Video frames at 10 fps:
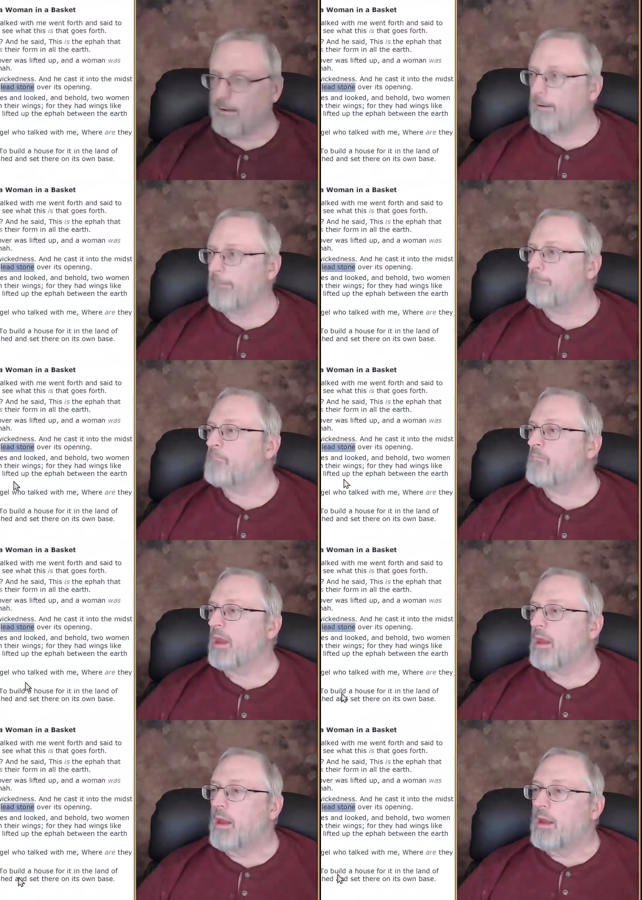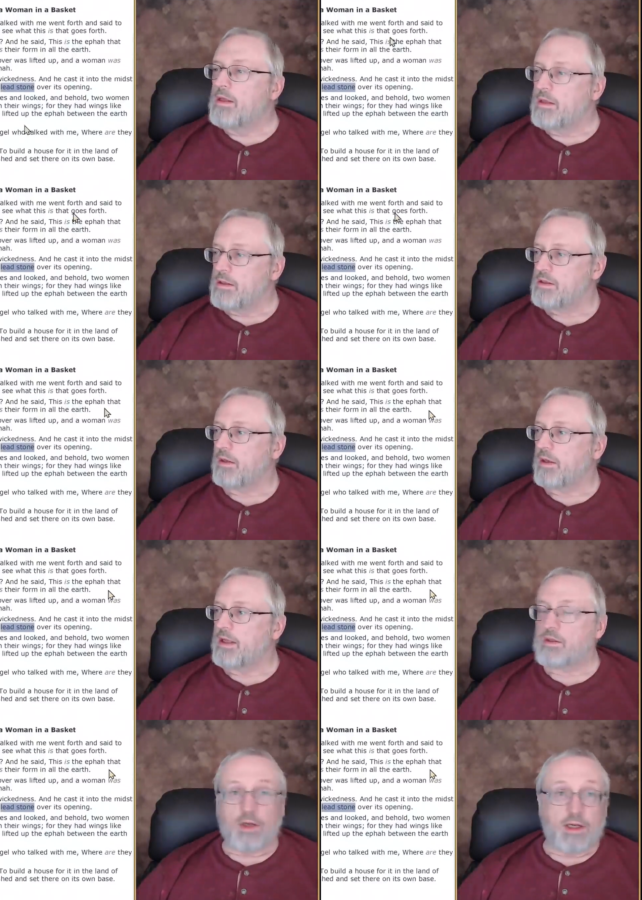Okay, so
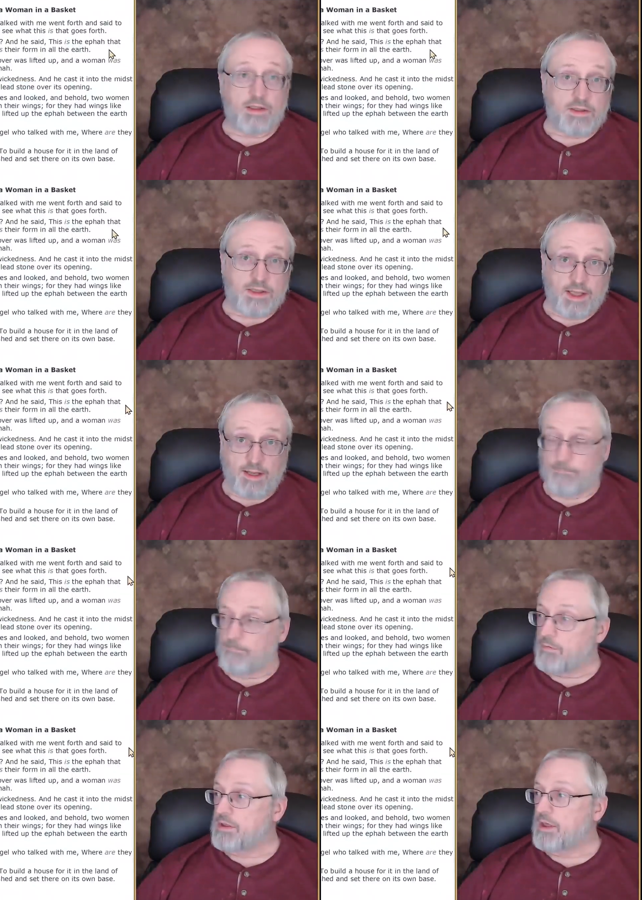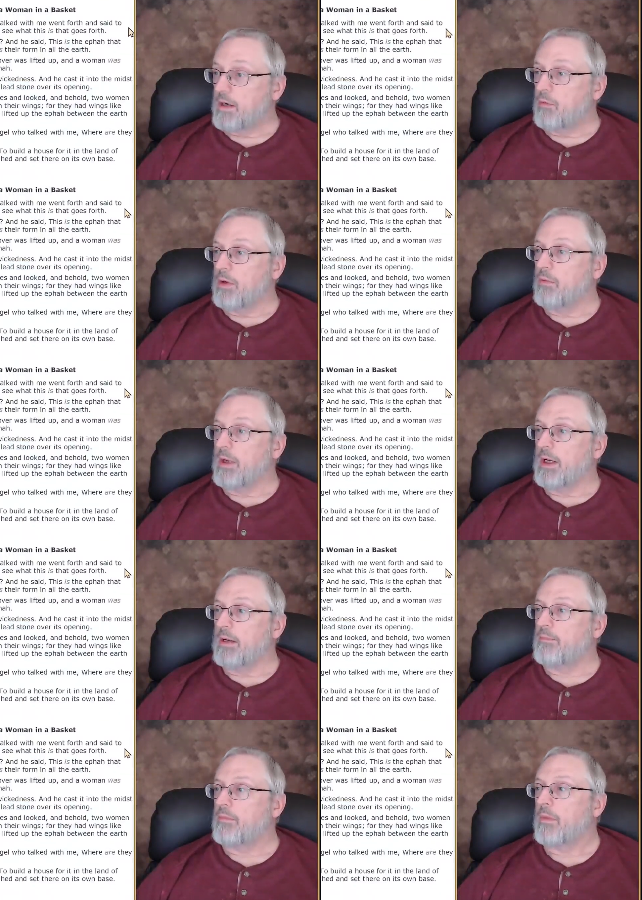let's look at this again, just kind of reread
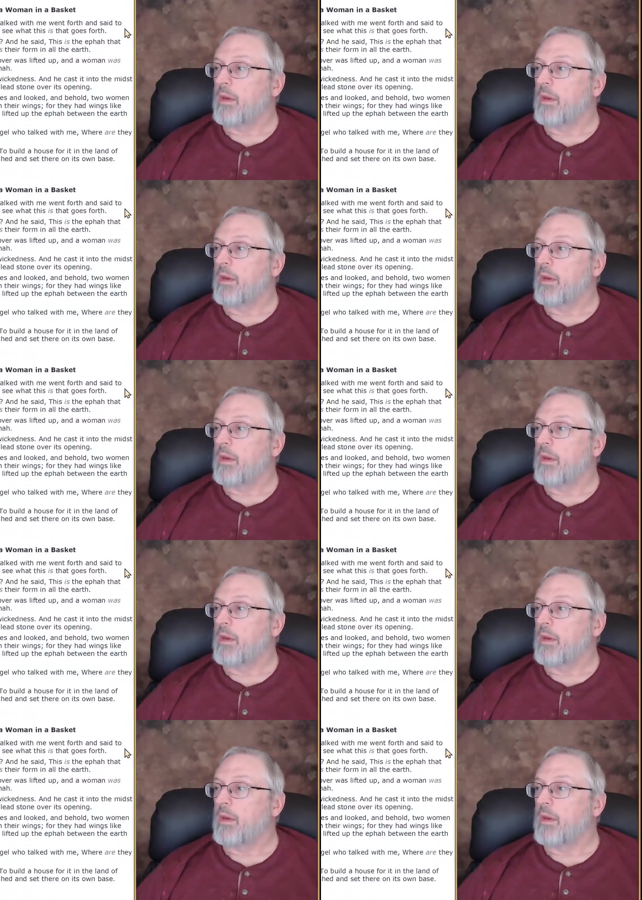it.